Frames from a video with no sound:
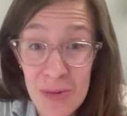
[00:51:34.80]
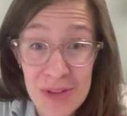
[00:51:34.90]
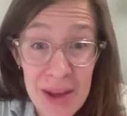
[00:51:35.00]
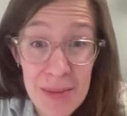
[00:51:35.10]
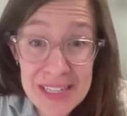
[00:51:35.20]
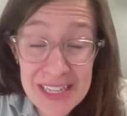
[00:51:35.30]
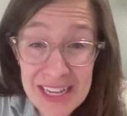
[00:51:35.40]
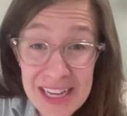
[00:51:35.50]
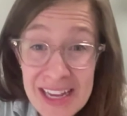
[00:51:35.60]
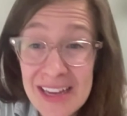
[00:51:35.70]
With
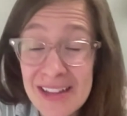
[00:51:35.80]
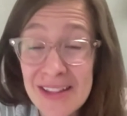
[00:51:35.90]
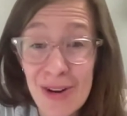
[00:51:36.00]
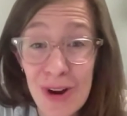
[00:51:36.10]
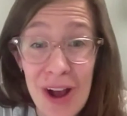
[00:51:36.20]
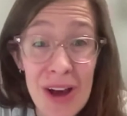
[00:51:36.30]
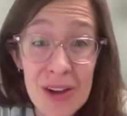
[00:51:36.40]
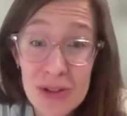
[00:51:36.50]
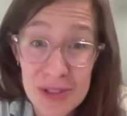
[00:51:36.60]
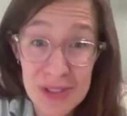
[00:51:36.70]
IBD, there are
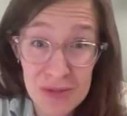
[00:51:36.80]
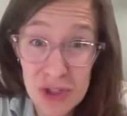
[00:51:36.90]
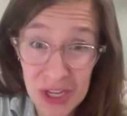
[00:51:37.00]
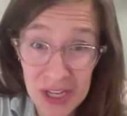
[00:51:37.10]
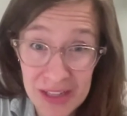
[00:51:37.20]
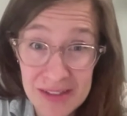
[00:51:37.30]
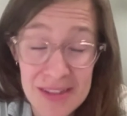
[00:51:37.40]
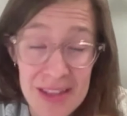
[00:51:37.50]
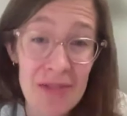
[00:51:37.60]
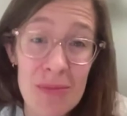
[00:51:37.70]
hundreds of
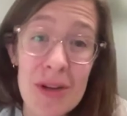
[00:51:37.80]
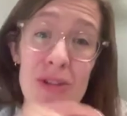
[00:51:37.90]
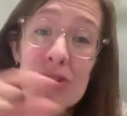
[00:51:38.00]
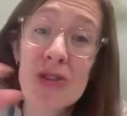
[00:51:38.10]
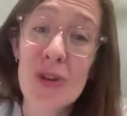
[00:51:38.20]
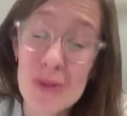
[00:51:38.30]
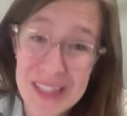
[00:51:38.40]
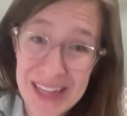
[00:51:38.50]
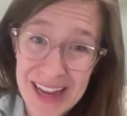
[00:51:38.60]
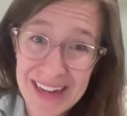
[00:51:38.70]
genes that have been
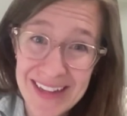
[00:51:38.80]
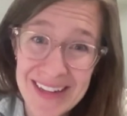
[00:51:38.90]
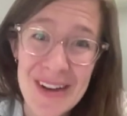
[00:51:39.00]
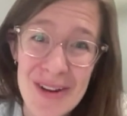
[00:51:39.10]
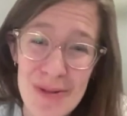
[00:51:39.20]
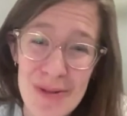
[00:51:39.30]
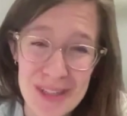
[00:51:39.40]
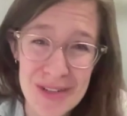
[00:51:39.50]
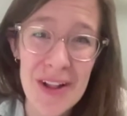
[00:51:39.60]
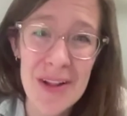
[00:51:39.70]
associated with the
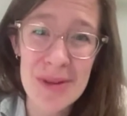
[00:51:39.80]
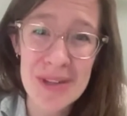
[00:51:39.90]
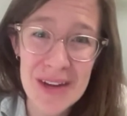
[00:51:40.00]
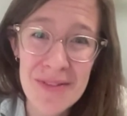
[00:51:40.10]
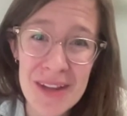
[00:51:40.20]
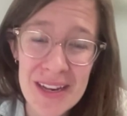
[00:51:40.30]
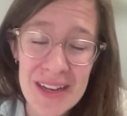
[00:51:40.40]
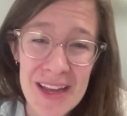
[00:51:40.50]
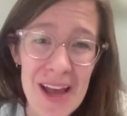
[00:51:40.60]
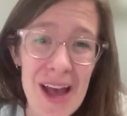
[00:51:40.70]
development of it.
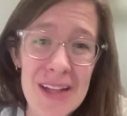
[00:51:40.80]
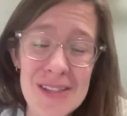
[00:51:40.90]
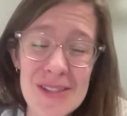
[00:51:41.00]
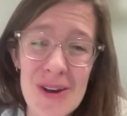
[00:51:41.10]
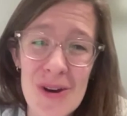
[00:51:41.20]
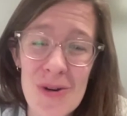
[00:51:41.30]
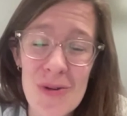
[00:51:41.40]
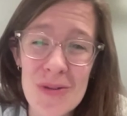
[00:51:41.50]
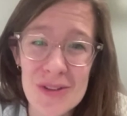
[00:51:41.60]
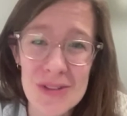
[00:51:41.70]
And
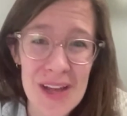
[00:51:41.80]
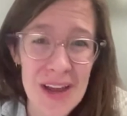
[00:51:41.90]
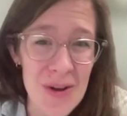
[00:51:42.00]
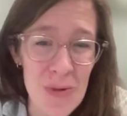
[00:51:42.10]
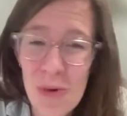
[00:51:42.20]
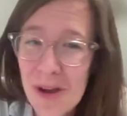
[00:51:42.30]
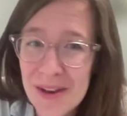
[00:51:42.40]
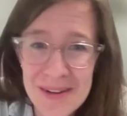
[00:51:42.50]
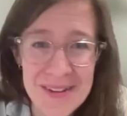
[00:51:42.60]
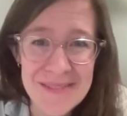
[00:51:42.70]
so there's not a
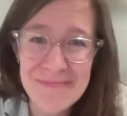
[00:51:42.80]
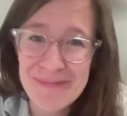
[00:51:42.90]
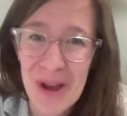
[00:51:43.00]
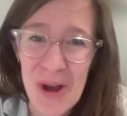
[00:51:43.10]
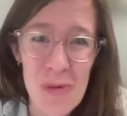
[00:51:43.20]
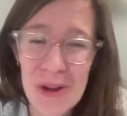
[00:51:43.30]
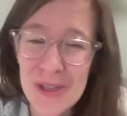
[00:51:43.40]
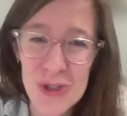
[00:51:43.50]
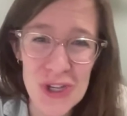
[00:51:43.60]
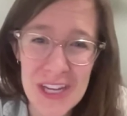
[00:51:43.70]
one a
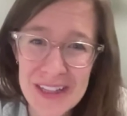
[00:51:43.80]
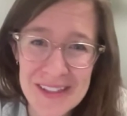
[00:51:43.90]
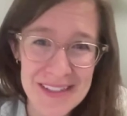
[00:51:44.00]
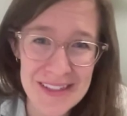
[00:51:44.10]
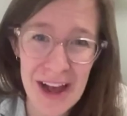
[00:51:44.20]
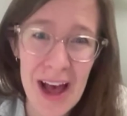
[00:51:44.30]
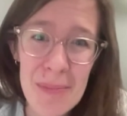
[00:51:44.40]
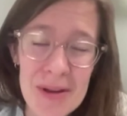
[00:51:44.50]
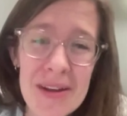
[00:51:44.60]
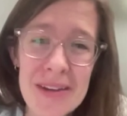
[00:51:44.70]
one gene
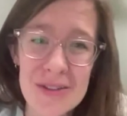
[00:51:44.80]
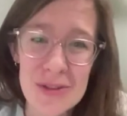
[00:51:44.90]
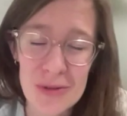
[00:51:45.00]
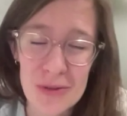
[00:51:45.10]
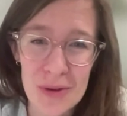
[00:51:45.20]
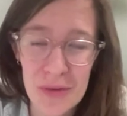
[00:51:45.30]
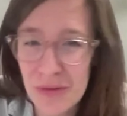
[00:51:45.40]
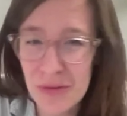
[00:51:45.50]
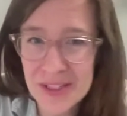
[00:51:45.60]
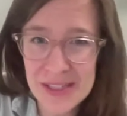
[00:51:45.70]
stop to if
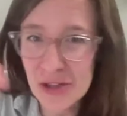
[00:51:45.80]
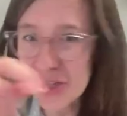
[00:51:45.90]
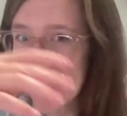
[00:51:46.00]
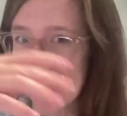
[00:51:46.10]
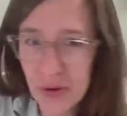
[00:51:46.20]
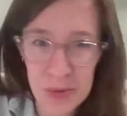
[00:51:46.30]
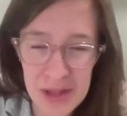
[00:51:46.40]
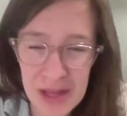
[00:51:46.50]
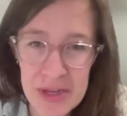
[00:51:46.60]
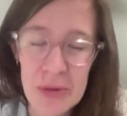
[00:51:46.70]
we fix that gene, everyone
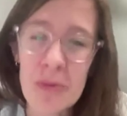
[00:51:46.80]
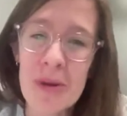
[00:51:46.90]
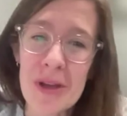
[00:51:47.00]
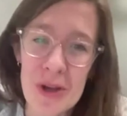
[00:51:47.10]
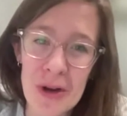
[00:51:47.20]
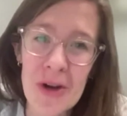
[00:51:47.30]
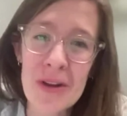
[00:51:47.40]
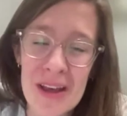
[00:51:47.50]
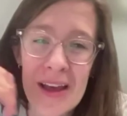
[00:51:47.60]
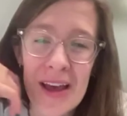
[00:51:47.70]
with IBD will be
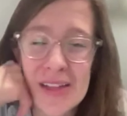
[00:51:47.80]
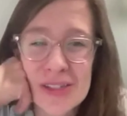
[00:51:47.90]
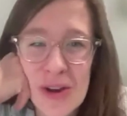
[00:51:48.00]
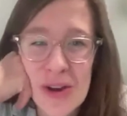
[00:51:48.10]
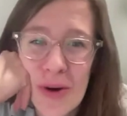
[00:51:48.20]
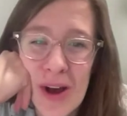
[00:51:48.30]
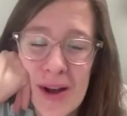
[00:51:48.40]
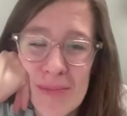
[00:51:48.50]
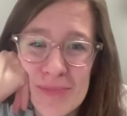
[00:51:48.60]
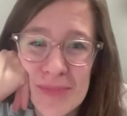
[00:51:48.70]
cured. And so
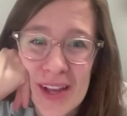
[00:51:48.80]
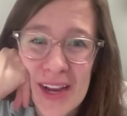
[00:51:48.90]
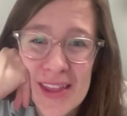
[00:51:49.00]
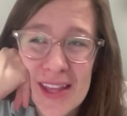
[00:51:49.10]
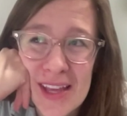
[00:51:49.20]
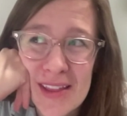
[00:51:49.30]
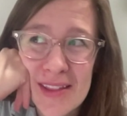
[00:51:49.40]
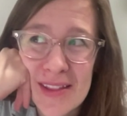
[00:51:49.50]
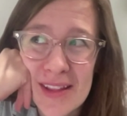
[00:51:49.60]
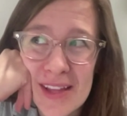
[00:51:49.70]
um, I think
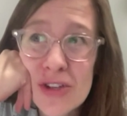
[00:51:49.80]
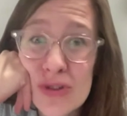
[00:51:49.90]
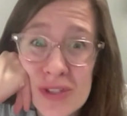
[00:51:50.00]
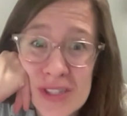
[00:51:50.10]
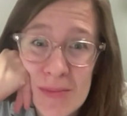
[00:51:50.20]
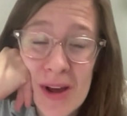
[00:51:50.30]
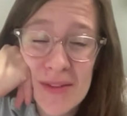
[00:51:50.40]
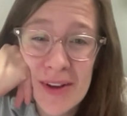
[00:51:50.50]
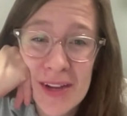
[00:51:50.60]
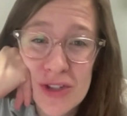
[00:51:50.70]
interest in
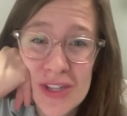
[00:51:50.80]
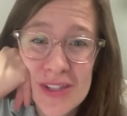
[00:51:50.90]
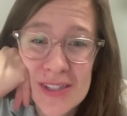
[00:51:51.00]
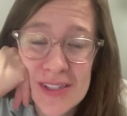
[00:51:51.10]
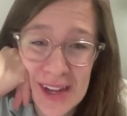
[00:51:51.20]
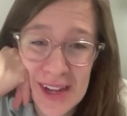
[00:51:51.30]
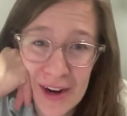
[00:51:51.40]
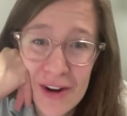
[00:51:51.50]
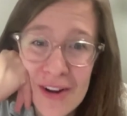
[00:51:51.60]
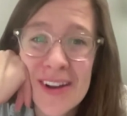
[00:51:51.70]
modifying genes is
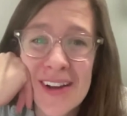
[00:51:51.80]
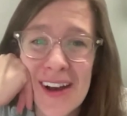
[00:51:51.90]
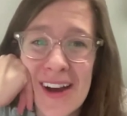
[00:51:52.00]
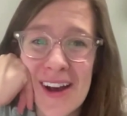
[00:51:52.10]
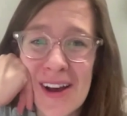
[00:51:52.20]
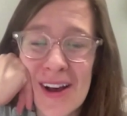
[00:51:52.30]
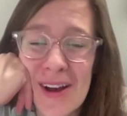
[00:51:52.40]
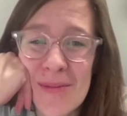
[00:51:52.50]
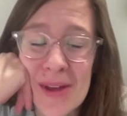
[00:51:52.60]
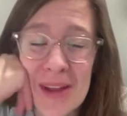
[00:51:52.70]
there.
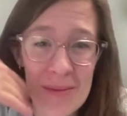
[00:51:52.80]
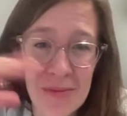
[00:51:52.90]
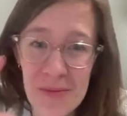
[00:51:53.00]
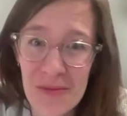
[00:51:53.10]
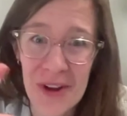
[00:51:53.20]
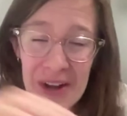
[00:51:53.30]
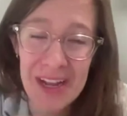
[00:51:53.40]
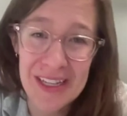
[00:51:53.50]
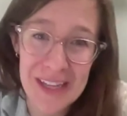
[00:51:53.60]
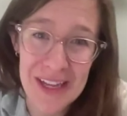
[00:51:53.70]
Um, and I'm very
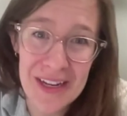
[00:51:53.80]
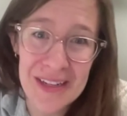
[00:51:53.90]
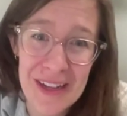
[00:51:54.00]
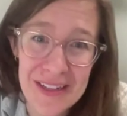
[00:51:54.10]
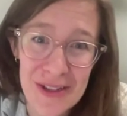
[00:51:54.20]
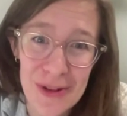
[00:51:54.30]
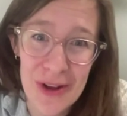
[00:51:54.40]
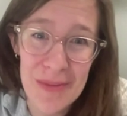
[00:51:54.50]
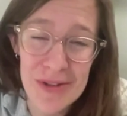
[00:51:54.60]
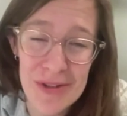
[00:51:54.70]
excited to
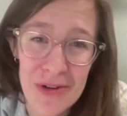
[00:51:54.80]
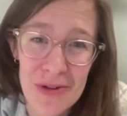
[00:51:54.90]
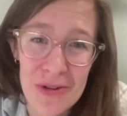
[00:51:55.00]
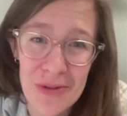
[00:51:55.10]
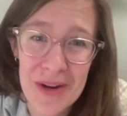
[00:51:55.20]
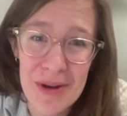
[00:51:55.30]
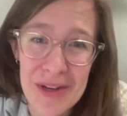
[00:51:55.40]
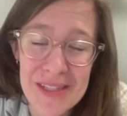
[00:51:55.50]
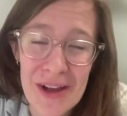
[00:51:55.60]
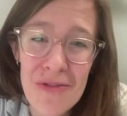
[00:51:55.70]
look up this article and read it
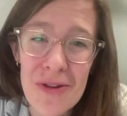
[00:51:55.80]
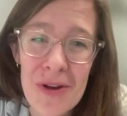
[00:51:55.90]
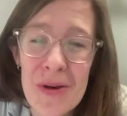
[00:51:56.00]
myself.